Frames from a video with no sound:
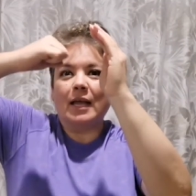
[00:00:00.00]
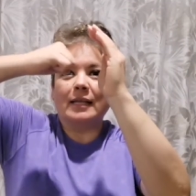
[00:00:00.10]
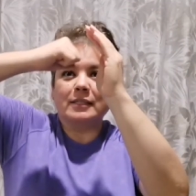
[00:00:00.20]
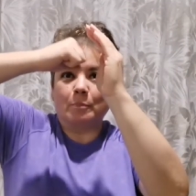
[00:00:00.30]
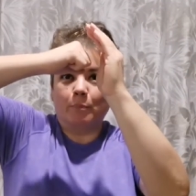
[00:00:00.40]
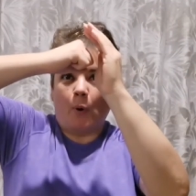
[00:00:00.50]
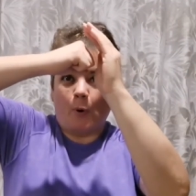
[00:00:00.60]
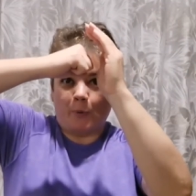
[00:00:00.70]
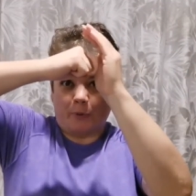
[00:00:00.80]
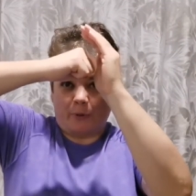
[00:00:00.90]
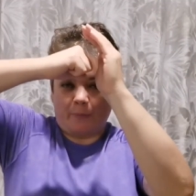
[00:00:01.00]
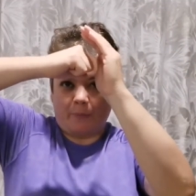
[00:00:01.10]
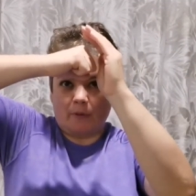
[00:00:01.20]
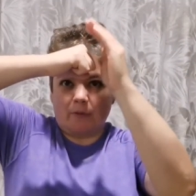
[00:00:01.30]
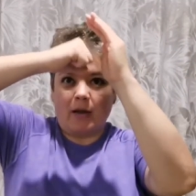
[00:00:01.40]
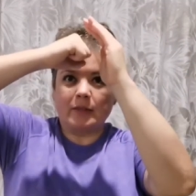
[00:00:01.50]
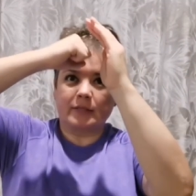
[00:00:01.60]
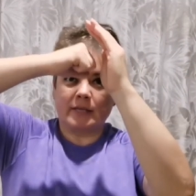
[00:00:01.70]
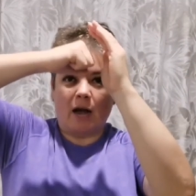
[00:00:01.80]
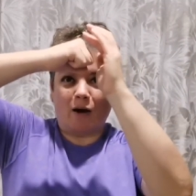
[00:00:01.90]
and a bone, right?
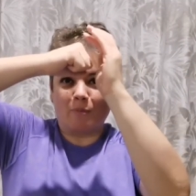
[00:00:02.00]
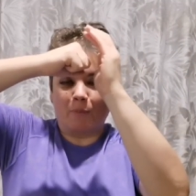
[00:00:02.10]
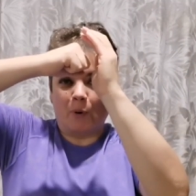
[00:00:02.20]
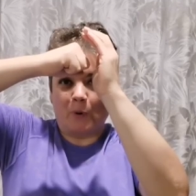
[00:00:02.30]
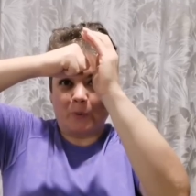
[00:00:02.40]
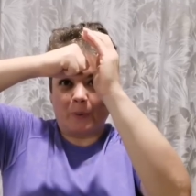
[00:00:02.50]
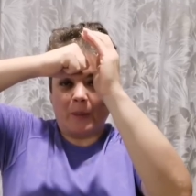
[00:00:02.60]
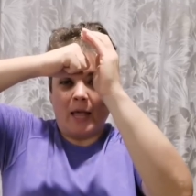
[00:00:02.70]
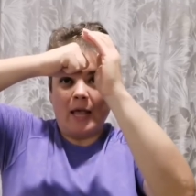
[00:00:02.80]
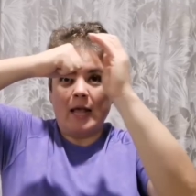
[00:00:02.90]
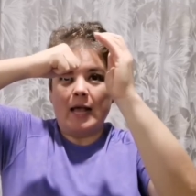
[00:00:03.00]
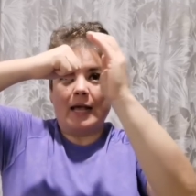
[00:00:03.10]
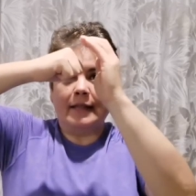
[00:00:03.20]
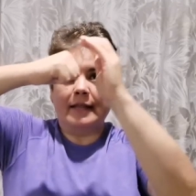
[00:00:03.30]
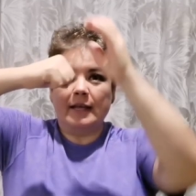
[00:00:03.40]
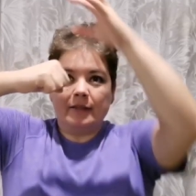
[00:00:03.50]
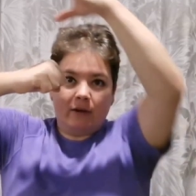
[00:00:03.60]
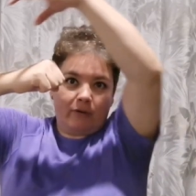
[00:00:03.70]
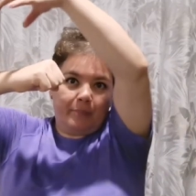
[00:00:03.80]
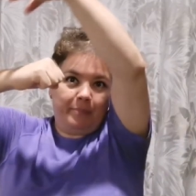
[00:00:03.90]
This arm bone. And then
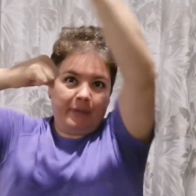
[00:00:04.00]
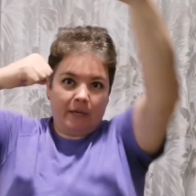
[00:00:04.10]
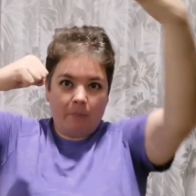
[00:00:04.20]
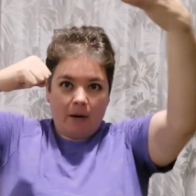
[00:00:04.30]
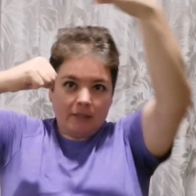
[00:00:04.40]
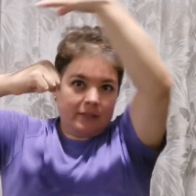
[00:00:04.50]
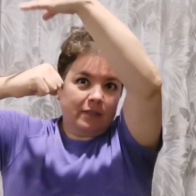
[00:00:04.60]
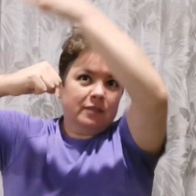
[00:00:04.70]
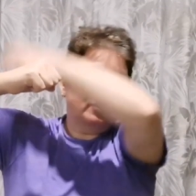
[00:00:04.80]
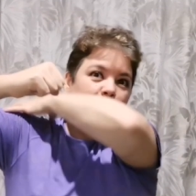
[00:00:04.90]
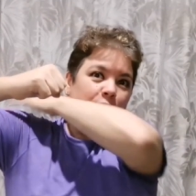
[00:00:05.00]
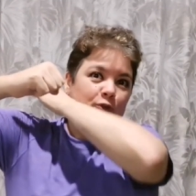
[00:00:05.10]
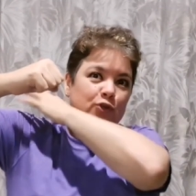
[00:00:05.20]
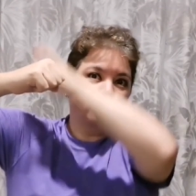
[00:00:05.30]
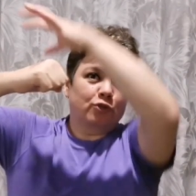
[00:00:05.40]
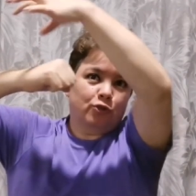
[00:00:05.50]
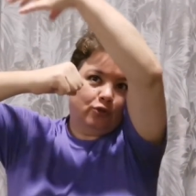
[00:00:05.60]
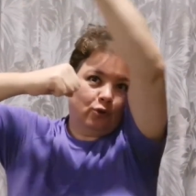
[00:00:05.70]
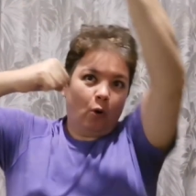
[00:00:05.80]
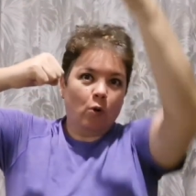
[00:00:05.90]
there are big muscles of your
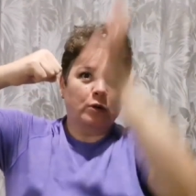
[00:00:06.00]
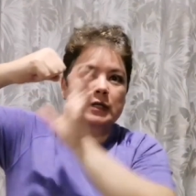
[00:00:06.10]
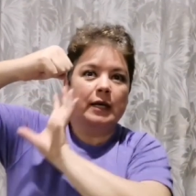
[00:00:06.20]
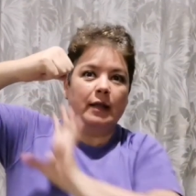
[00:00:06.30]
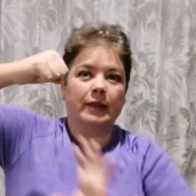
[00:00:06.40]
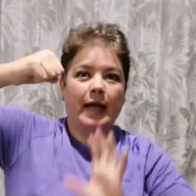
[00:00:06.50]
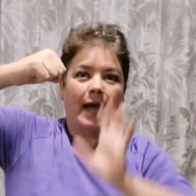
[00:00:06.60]
shoulder,